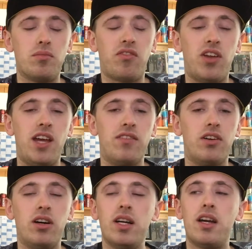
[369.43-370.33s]

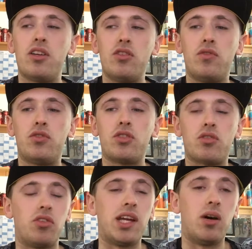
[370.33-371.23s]
flavour, you've just
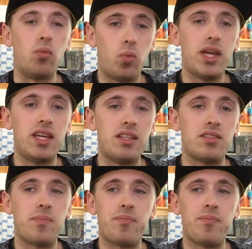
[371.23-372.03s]
got that weird,